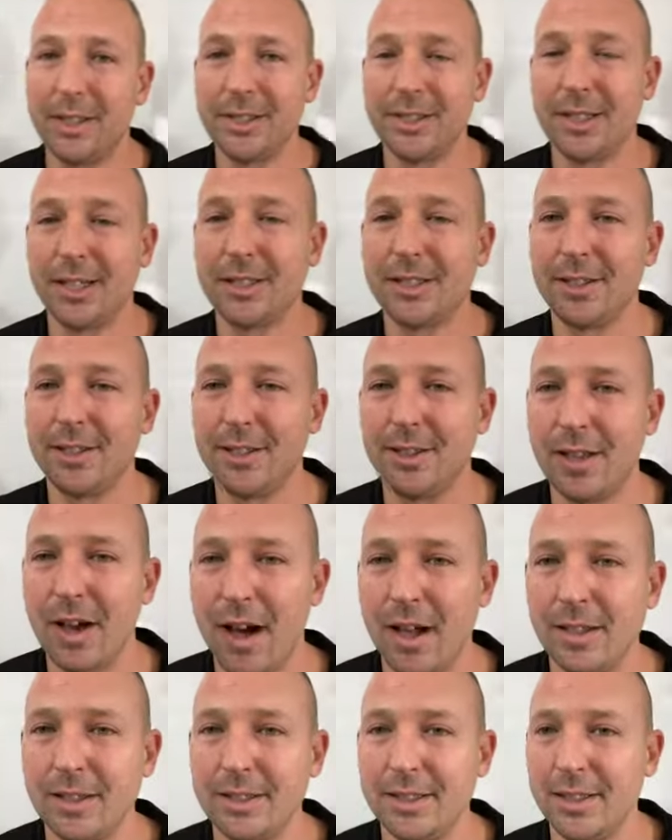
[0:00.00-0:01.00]
is just
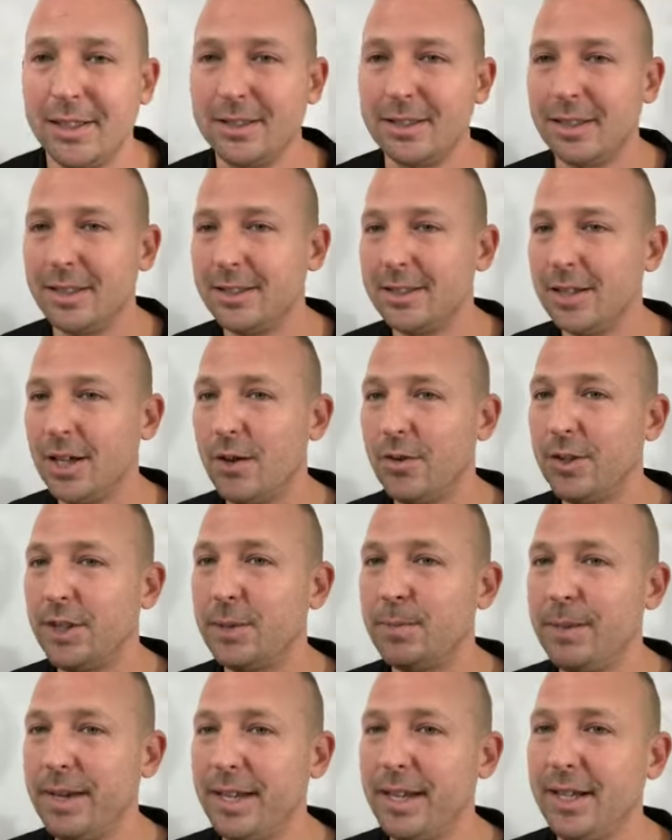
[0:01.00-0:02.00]
nonsense. And so you're
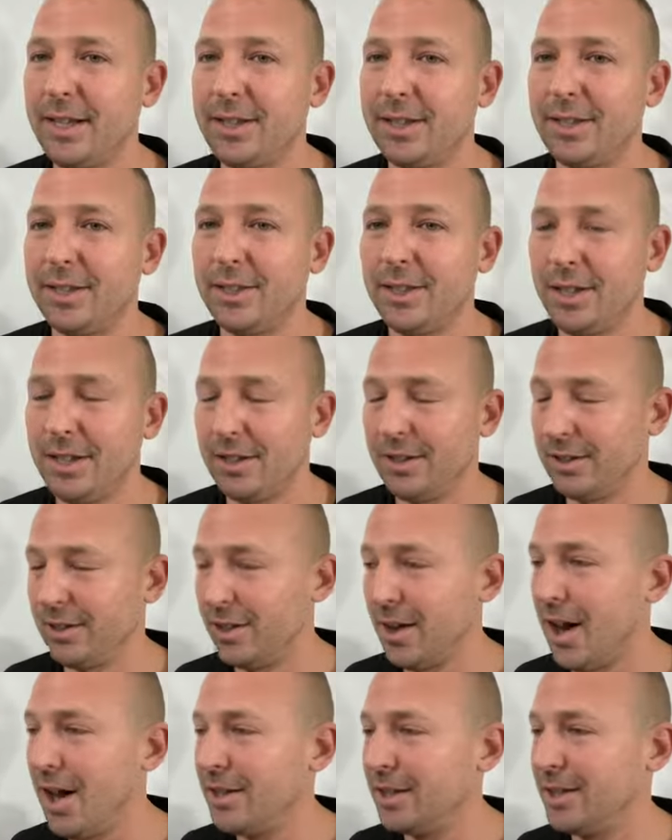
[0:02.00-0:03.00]
speaking
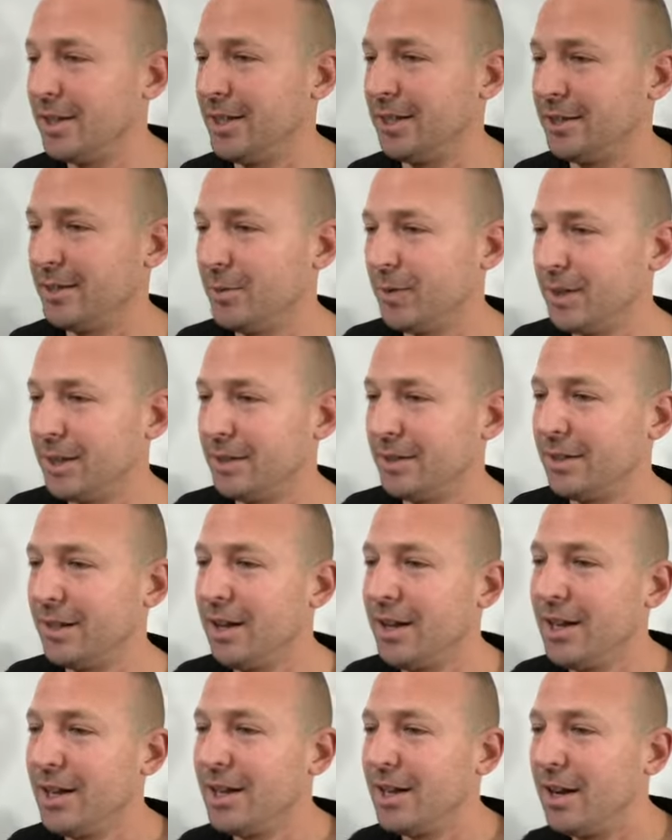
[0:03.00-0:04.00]
nonsense, which is,
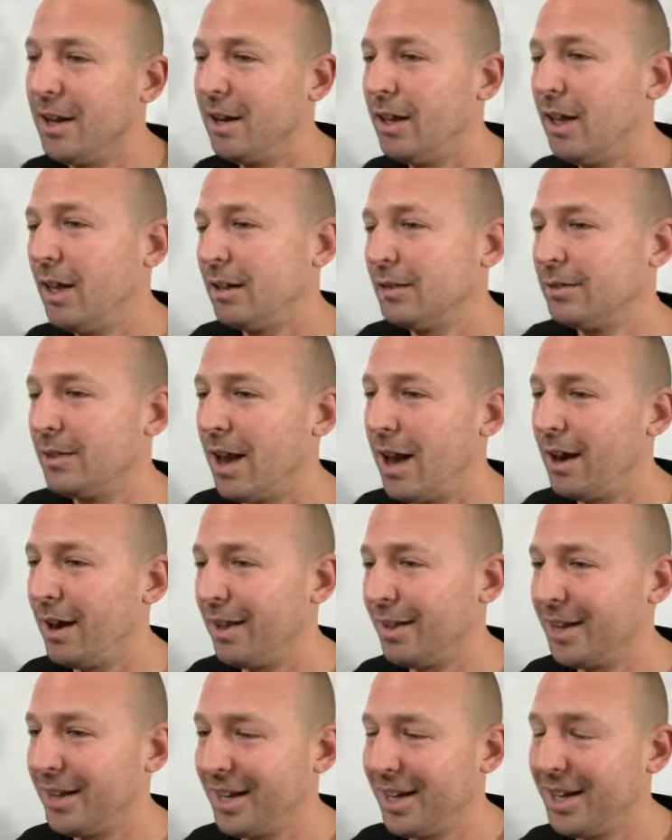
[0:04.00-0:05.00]

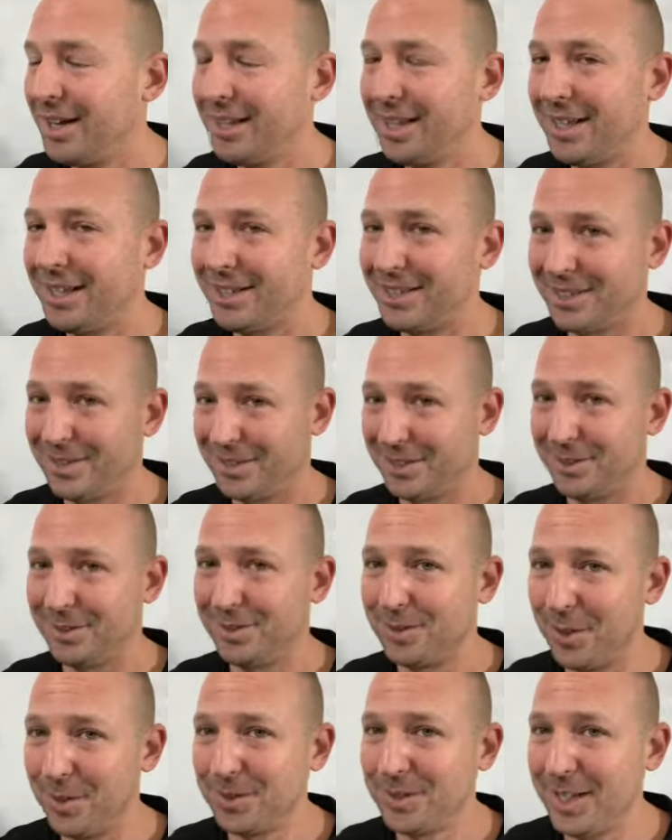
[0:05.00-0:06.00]
anything,
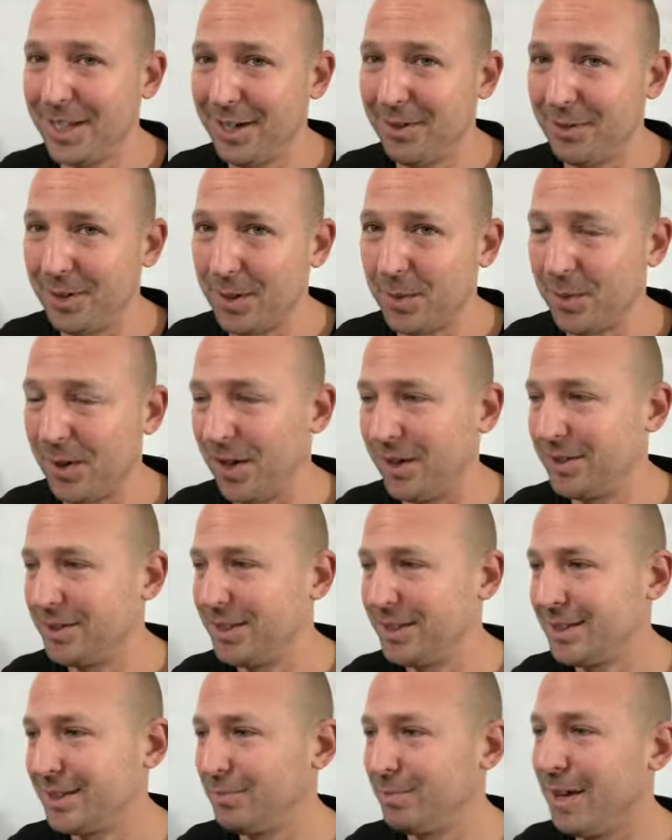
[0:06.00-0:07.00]
don't say any real words,
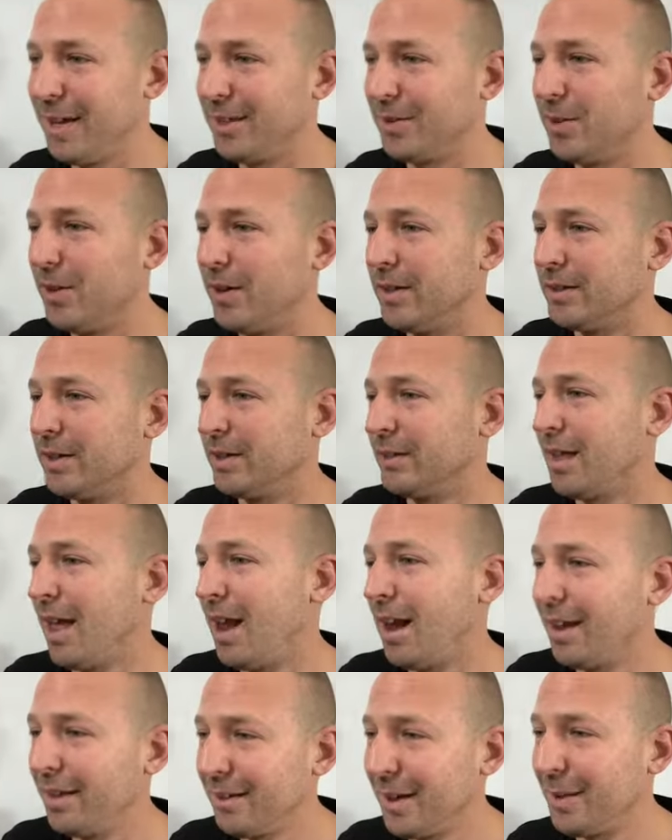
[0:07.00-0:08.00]
just make noise, like
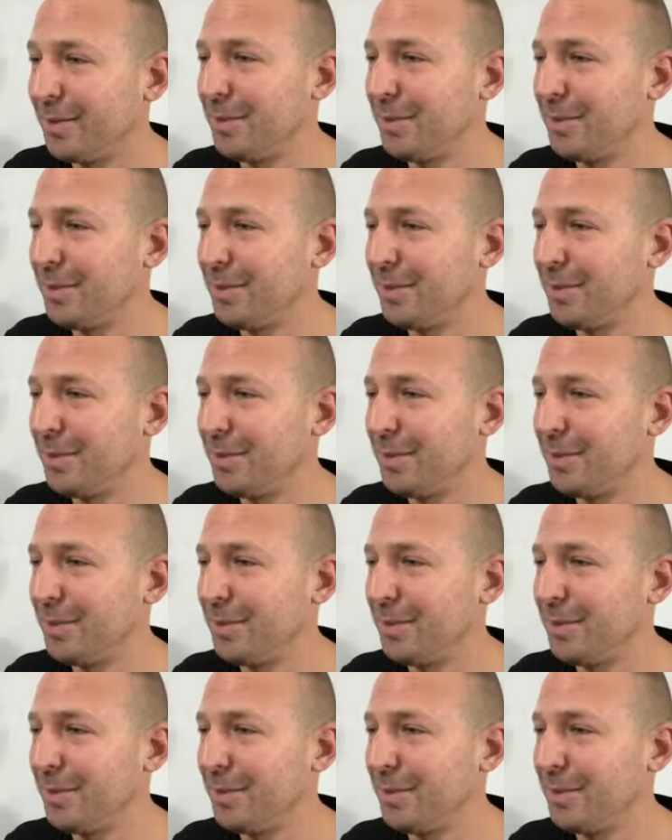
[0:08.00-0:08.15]
or